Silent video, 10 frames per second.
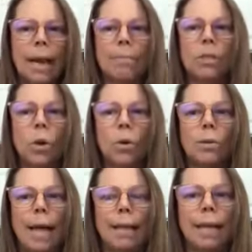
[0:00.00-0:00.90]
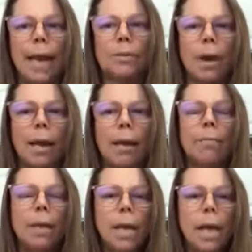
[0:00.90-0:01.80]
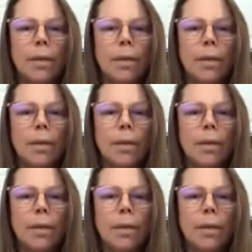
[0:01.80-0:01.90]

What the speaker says: and I'm so glad that I tried them.